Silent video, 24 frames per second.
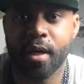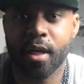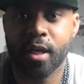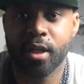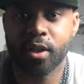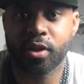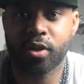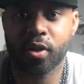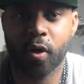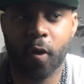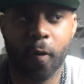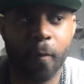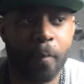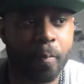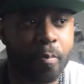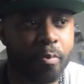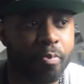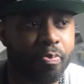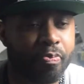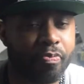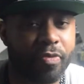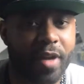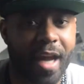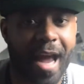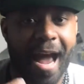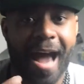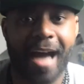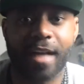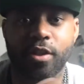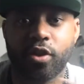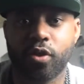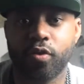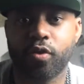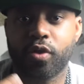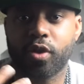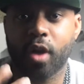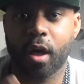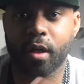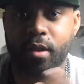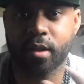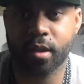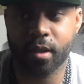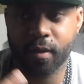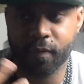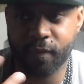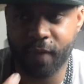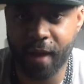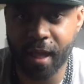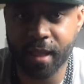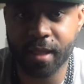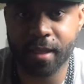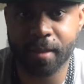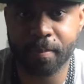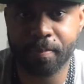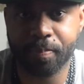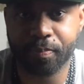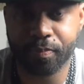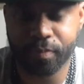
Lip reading: So as you start to develop,